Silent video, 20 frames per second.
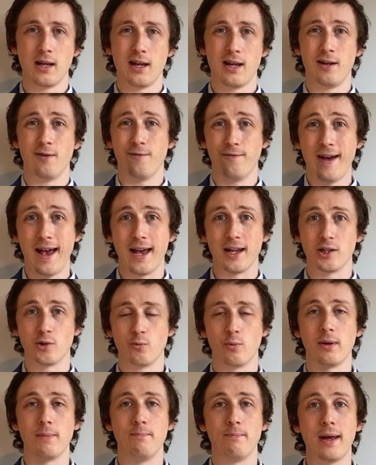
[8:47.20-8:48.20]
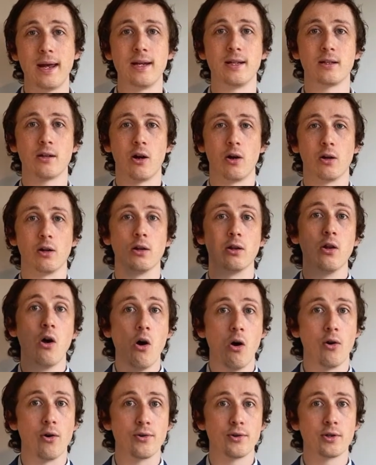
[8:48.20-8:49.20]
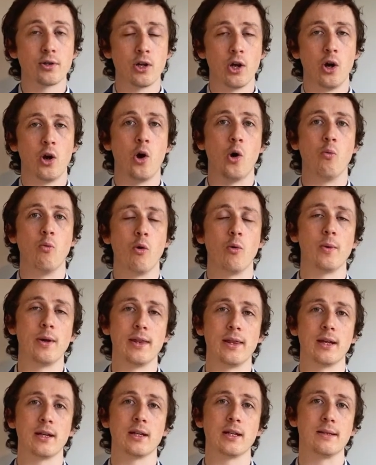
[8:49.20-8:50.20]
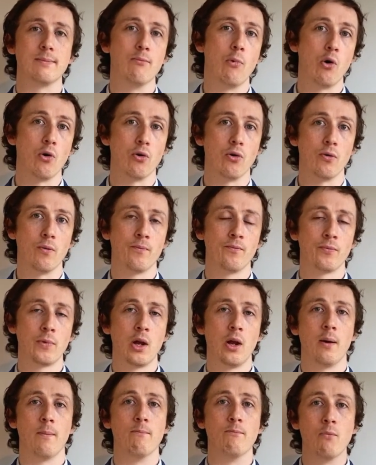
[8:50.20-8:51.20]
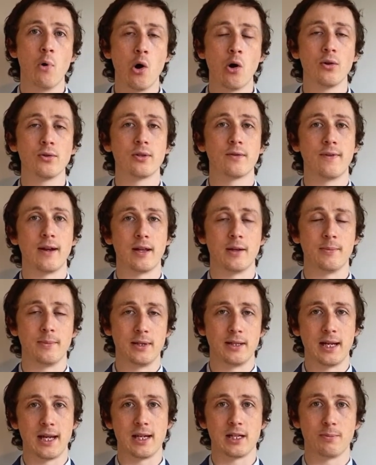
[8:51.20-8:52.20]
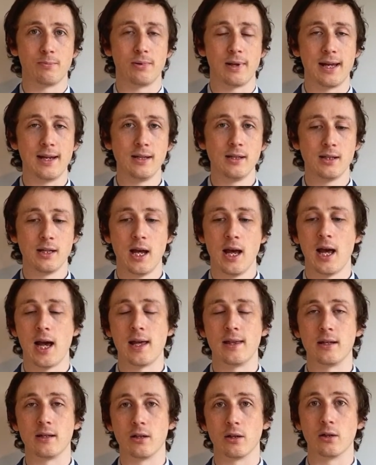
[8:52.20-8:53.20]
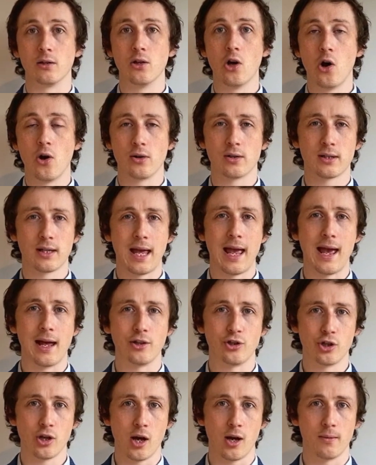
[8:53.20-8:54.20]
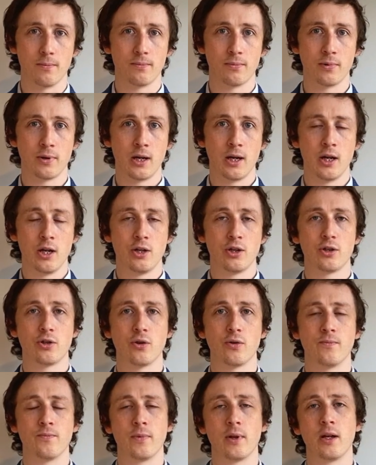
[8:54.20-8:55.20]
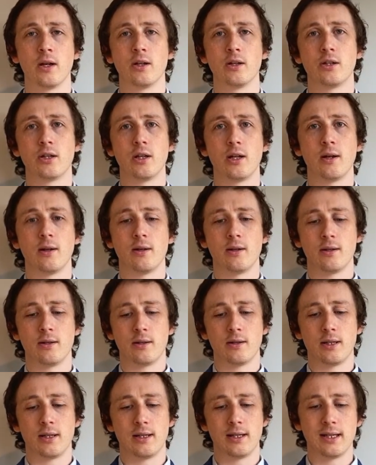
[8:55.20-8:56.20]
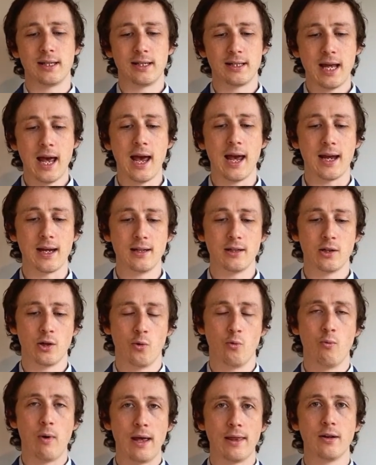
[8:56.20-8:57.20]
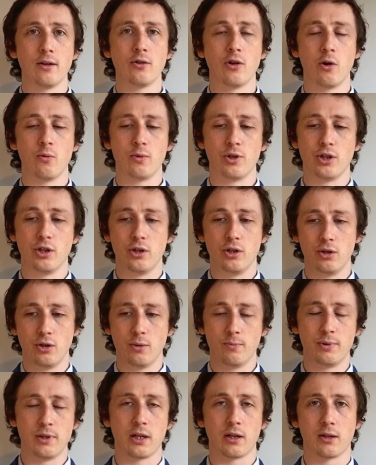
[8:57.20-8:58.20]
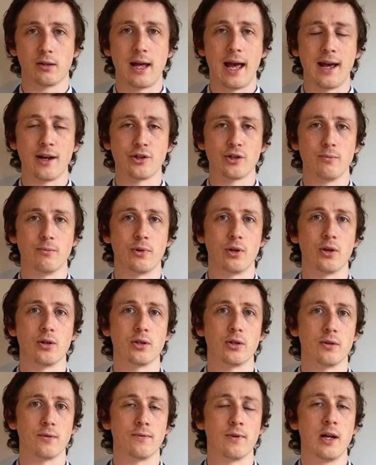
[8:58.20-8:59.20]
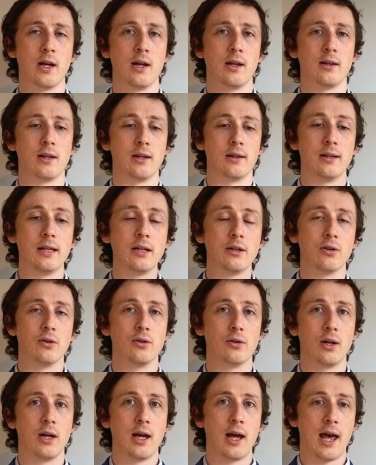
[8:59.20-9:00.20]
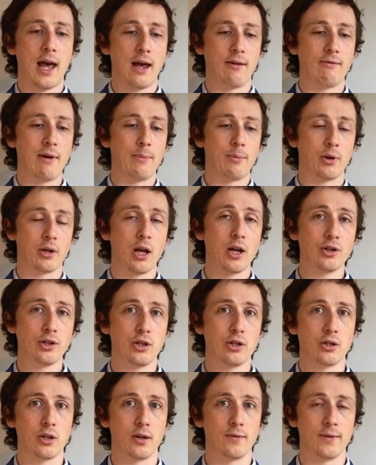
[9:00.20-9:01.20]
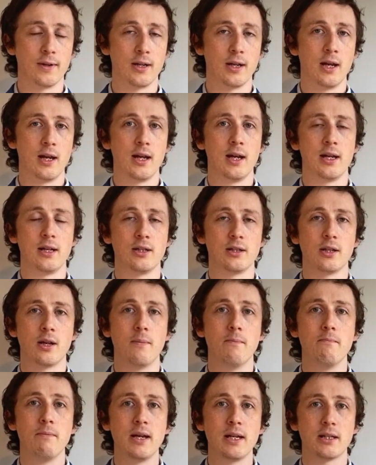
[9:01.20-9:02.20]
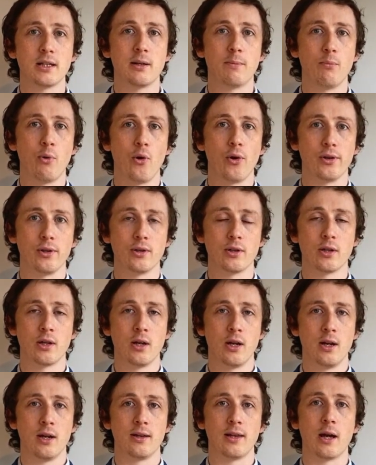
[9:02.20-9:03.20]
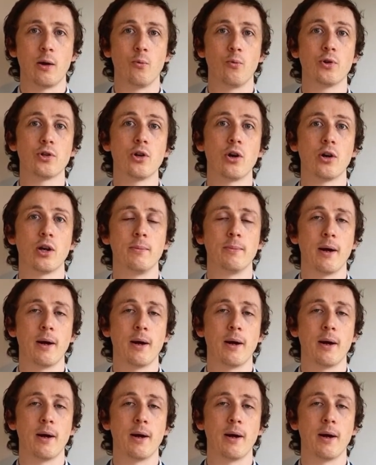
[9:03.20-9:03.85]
In fact, we base our laws on what we think is moral. Moral development takes place, and then our laws catch up. So to decide whether or not we should do a particular action because of the legal repercussions of it is to miss the point that we're talking